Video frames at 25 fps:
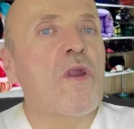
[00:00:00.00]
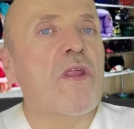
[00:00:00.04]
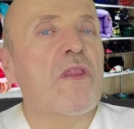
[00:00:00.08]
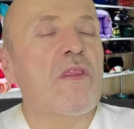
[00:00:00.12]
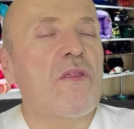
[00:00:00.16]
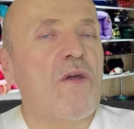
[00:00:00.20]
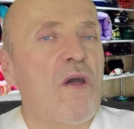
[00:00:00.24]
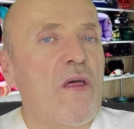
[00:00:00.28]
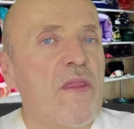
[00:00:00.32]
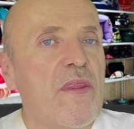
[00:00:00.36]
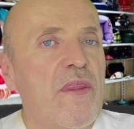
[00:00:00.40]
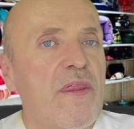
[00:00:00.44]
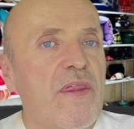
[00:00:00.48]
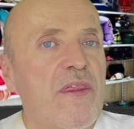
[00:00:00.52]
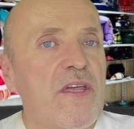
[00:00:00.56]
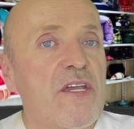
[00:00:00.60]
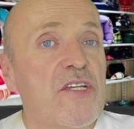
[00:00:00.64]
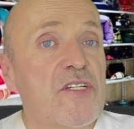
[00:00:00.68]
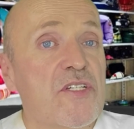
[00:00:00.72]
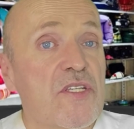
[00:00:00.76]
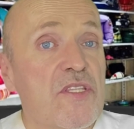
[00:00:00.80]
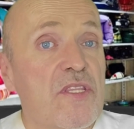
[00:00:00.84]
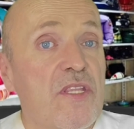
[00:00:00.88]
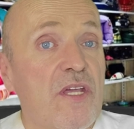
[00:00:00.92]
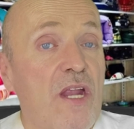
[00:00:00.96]
Because it is
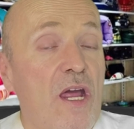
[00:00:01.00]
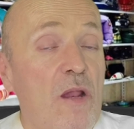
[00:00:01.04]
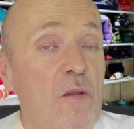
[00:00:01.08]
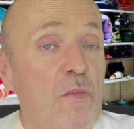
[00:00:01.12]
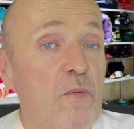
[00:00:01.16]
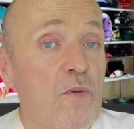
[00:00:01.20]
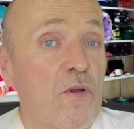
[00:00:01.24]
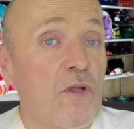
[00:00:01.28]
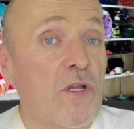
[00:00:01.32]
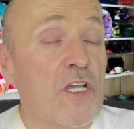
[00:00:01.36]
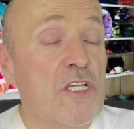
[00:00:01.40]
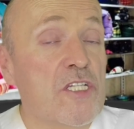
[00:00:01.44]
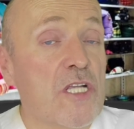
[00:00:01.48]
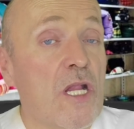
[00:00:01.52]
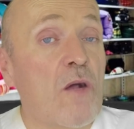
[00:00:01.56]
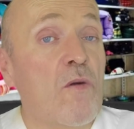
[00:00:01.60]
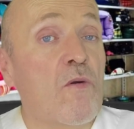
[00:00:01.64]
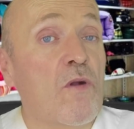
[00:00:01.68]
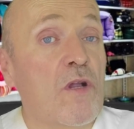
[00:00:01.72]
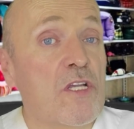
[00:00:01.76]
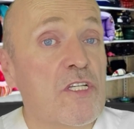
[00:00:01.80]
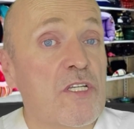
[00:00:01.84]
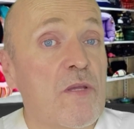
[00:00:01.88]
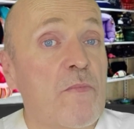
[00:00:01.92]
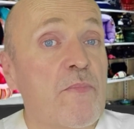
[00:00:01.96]
something that is also
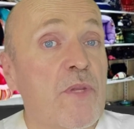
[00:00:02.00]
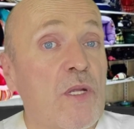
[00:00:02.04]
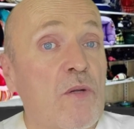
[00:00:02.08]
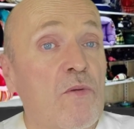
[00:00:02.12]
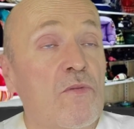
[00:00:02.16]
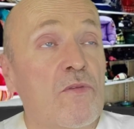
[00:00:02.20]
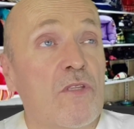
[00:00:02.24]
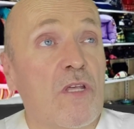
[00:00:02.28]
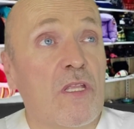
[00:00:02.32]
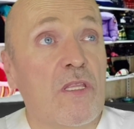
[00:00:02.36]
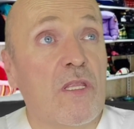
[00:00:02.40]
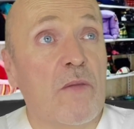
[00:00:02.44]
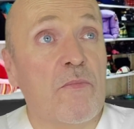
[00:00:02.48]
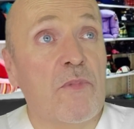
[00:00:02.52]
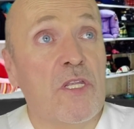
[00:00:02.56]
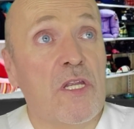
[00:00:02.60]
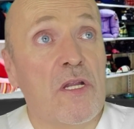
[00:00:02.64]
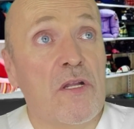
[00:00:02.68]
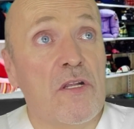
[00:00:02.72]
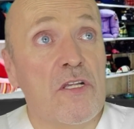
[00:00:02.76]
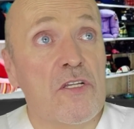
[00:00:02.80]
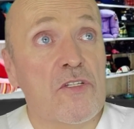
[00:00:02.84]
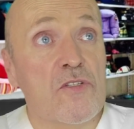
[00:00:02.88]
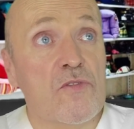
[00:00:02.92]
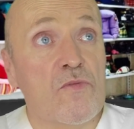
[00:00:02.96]
asked in the study,
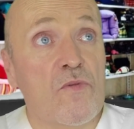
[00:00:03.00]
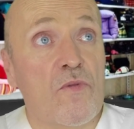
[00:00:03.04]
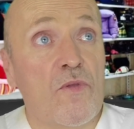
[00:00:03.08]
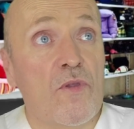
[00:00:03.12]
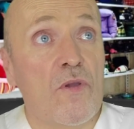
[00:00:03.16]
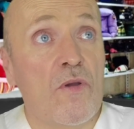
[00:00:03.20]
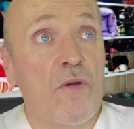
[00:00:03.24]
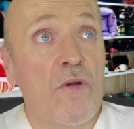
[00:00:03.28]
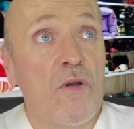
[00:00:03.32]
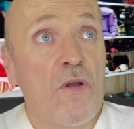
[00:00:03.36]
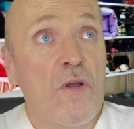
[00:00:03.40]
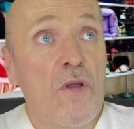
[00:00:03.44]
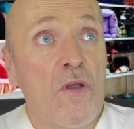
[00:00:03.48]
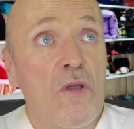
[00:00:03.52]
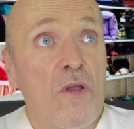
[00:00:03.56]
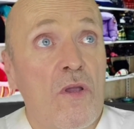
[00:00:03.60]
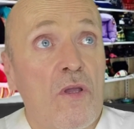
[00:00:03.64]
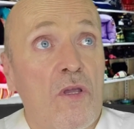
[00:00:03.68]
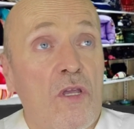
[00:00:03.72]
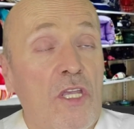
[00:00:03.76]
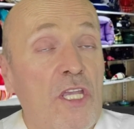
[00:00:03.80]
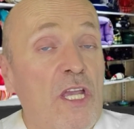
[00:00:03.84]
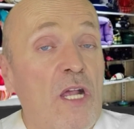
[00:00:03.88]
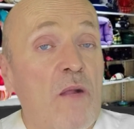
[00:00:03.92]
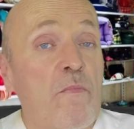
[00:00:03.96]
and apparently
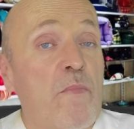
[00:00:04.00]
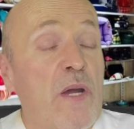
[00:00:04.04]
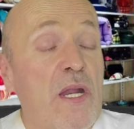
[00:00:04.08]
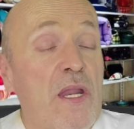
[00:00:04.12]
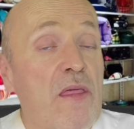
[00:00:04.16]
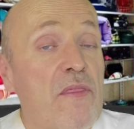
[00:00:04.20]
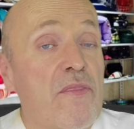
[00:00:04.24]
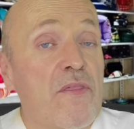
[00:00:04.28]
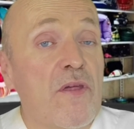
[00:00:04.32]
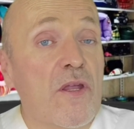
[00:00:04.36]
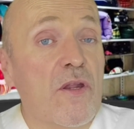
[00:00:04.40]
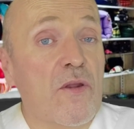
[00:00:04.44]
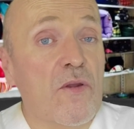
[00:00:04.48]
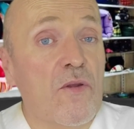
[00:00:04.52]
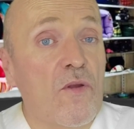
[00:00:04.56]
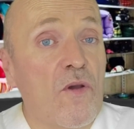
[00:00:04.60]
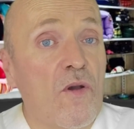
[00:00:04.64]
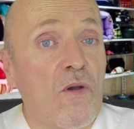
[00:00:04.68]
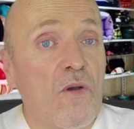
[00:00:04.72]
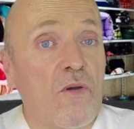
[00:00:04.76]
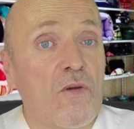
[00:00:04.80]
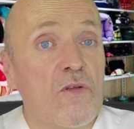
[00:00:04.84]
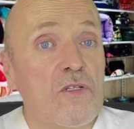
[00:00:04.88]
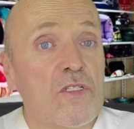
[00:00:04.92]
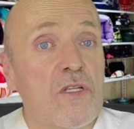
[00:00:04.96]
not. That is,
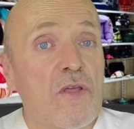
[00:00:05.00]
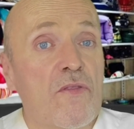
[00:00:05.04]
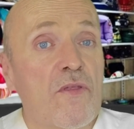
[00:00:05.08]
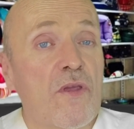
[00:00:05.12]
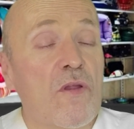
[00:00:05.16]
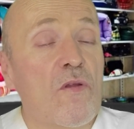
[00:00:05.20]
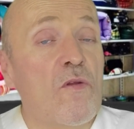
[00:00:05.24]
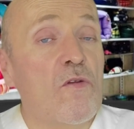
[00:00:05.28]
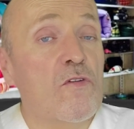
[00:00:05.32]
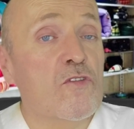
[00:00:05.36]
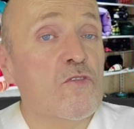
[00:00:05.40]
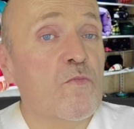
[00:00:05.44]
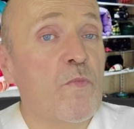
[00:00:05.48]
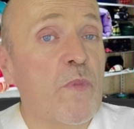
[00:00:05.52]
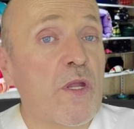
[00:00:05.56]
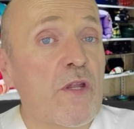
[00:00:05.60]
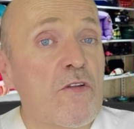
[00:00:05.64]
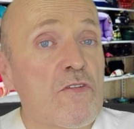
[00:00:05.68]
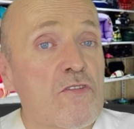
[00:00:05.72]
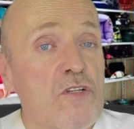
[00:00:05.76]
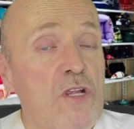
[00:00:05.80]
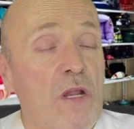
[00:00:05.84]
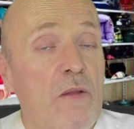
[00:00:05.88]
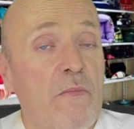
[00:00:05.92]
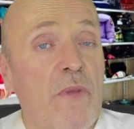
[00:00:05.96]
wild dogs, dingoes,
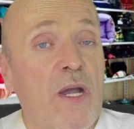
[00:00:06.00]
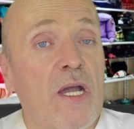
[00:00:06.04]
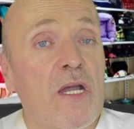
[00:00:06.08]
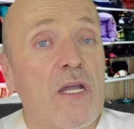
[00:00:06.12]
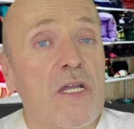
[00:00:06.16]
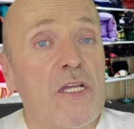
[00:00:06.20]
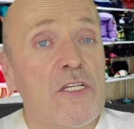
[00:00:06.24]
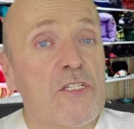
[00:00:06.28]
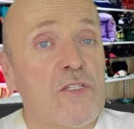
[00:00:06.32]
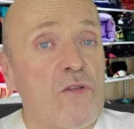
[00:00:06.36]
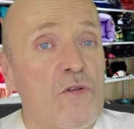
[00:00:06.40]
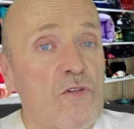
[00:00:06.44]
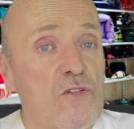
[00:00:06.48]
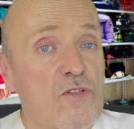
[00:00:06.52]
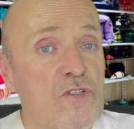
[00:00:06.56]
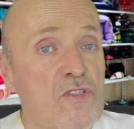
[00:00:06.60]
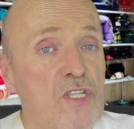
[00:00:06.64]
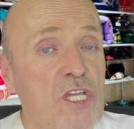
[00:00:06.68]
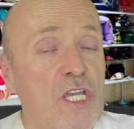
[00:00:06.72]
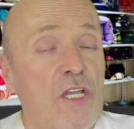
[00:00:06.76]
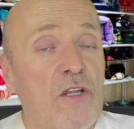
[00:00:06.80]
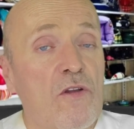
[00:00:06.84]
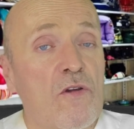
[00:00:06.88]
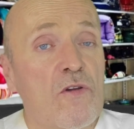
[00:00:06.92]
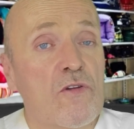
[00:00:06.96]
wolves, and so on,
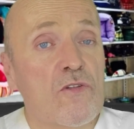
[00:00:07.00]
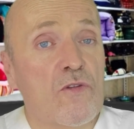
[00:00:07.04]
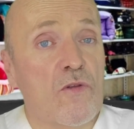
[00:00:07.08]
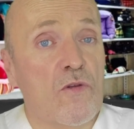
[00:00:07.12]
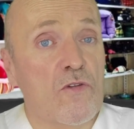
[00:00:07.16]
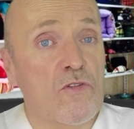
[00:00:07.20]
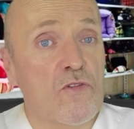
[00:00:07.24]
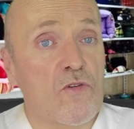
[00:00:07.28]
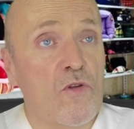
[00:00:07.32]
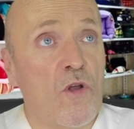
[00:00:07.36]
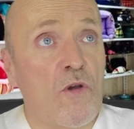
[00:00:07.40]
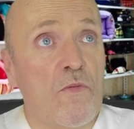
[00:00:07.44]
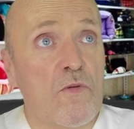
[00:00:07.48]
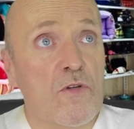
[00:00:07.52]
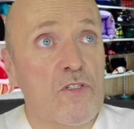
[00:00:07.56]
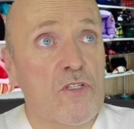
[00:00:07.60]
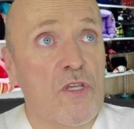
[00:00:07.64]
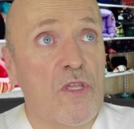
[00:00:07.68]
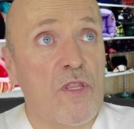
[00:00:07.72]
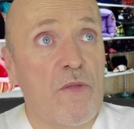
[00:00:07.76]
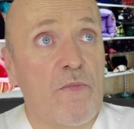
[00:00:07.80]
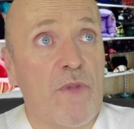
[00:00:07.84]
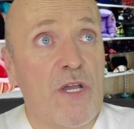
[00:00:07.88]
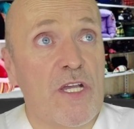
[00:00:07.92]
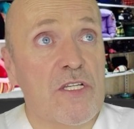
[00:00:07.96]
always start
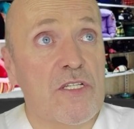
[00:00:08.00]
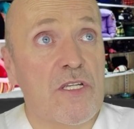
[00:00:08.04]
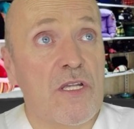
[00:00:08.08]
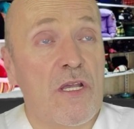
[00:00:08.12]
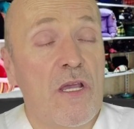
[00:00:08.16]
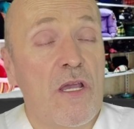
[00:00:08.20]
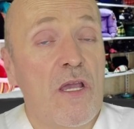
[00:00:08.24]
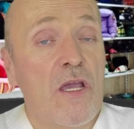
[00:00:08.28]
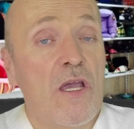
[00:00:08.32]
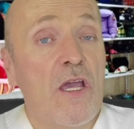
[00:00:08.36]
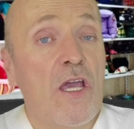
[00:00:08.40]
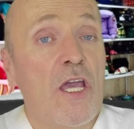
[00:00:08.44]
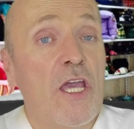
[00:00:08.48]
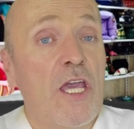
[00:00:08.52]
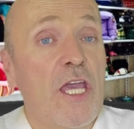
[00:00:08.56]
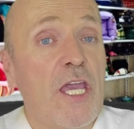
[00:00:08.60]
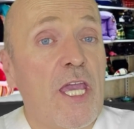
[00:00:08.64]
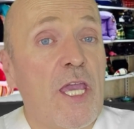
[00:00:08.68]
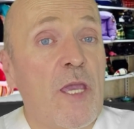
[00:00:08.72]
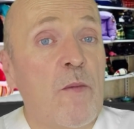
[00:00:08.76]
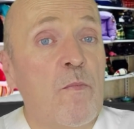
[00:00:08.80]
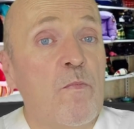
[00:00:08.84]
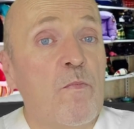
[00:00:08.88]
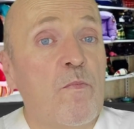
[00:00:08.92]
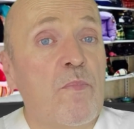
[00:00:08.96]
by eating the corpse of
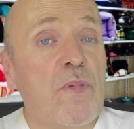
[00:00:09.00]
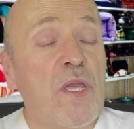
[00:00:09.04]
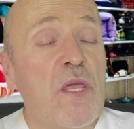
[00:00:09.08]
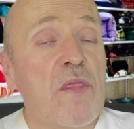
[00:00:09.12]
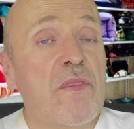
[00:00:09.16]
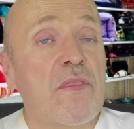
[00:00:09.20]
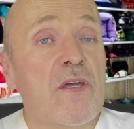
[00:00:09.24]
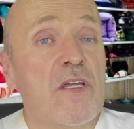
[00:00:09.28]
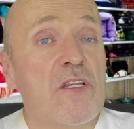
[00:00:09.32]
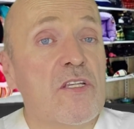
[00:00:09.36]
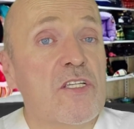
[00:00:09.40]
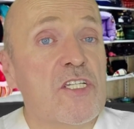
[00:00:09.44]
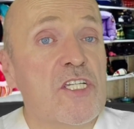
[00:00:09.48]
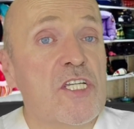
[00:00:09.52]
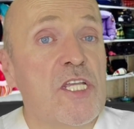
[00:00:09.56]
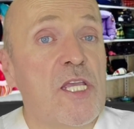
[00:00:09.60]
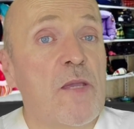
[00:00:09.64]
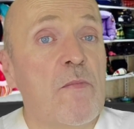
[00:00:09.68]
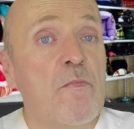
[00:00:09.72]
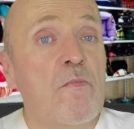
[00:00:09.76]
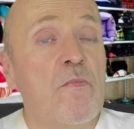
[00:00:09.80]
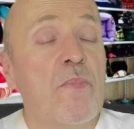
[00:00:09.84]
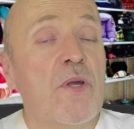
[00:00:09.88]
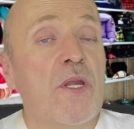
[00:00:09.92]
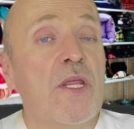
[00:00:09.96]
the person
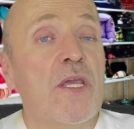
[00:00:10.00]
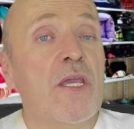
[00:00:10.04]
in the